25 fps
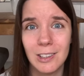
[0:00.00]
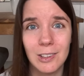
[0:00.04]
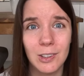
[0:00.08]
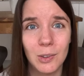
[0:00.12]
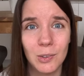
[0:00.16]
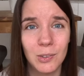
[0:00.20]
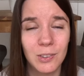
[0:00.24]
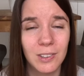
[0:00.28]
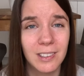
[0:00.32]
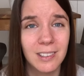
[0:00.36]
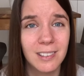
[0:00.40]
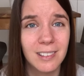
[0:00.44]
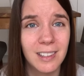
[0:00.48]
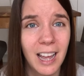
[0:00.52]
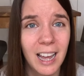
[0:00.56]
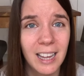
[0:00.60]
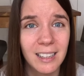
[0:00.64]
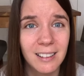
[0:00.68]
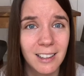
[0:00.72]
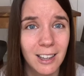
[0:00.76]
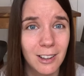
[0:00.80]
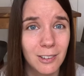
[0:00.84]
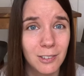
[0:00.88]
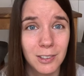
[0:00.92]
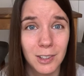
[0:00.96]
ketosis
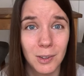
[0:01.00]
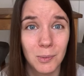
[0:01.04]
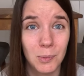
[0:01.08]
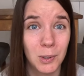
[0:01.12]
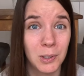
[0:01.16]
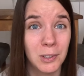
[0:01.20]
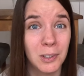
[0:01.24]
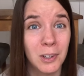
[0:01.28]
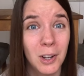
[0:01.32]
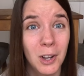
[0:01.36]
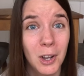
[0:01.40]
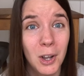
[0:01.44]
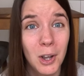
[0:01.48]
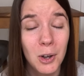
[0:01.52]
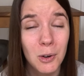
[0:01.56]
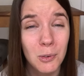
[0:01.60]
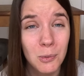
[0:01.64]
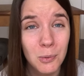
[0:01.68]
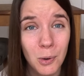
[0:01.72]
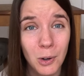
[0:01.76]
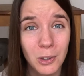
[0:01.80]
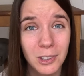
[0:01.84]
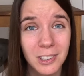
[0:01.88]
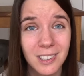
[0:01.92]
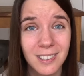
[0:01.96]
starts after about
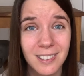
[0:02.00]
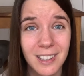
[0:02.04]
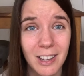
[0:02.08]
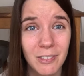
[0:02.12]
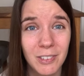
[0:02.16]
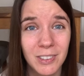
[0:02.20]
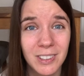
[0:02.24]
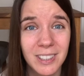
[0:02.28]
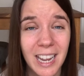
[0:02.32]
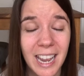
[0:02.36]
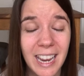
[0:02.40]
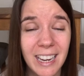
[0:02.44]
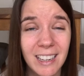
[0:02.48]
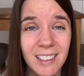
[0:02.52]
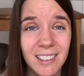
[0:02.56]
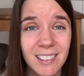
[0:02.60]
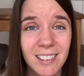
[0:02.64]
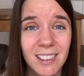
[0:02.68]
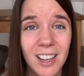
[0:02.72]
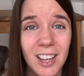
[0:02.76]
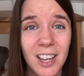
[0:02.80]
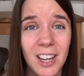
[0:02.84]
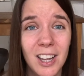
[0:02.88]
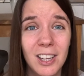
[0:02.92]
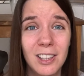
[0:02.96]
4 to 7
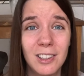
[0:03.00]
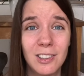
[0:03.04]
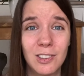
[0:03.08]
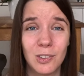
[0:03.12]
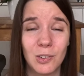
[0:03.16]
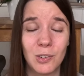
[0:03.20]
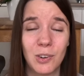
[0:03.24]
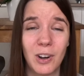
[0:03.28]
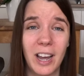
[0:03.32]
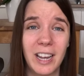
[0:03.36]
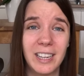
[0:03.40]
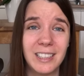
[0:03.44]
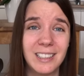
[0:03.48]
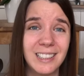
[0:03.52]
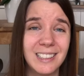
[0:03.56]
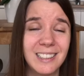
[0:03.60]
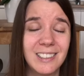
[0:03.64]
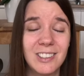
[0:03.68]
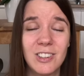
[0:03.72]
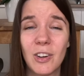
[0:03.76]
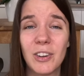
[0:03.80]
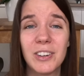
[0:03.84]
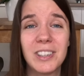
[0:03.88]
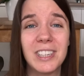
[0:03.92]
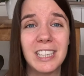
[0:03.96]
days, so I
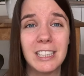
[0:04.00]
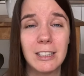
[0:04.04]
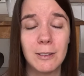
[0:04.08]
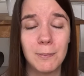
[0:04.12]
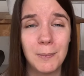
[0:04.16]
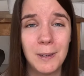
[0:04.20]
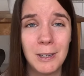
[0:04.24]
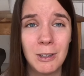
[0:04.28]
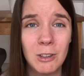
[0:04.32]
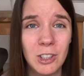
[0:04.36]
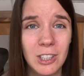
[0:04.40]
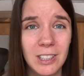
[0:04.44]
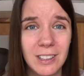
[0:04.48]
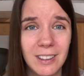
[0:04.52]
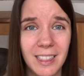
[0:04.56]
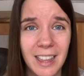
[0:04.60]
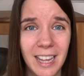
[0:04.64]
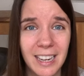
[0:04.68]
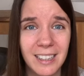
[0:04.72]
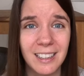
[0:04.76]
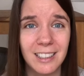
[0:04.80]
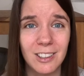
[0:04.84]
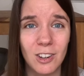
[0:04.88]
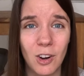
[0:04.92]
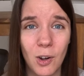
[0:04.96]
did not experience
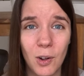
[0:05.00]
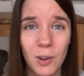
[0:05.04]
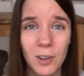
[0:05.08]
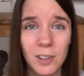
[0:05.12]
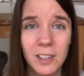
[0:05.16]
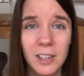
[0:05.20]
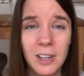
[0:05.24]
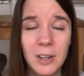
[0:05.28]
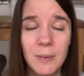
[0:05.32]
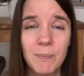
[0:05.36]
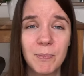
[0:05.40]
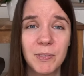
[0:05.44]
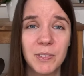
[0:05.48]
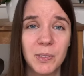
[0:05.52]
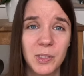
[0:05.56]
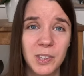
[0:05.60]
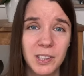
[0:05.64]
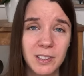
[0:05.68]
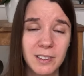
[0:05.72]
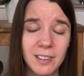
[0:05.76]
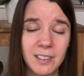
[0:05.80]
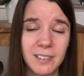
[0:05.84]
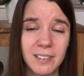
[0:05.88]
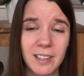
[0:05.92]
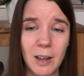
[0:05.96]
that at all.
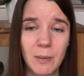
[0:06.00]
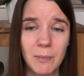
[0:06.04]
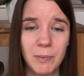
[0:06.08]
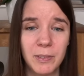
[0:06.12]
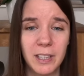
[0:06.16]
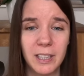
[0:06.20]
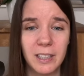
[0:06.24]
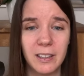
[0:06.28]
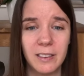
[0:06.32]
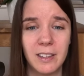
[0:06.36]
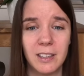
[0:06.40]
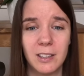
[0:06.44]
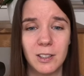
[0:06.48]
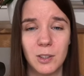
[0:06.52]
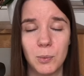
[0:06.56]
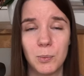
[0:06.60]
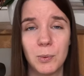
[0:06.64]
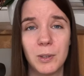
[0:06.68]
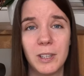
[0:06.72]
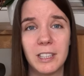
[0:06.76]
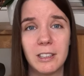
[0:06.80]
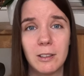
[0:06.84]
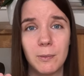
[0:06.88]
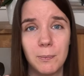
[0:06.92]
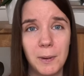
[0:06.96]
This is something that you
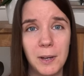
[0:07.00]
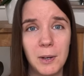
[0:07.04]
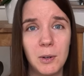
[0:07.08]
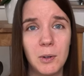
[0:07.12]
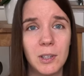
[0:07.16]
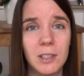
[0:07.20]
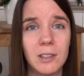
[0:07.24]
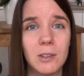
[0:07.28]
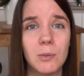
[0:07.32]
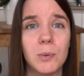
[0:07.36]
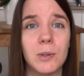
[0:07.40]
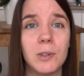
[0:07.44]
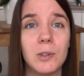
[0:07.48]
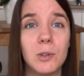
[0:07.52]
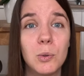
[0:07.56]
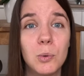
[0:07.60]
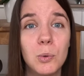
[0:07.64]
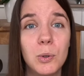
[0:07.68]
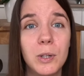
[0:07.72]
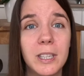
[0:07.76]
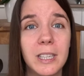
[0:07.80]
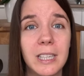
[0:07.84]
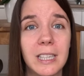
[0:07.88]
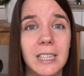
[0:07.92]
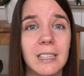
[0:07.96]
will experience when
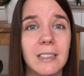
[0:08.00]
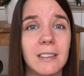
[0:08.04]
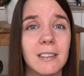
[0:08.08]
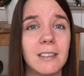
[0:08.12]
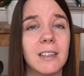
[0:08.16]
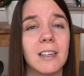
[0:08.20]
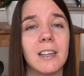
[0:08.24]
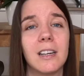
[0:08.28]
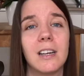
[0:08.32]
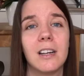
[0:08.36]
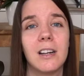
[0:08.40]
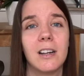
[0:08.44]
doing it